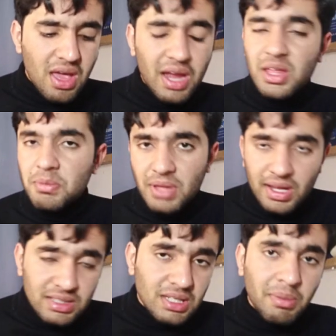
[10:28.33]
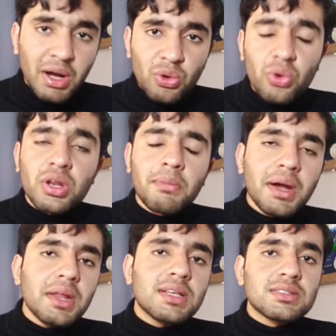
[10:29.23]
and Krebs cycles in mitochondrial
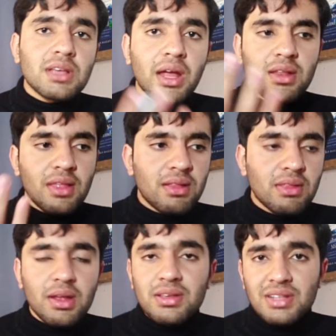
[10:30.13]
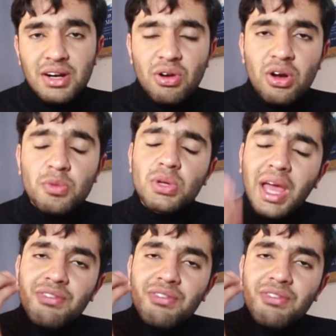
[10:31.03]
matrix, and then there is electron transfer.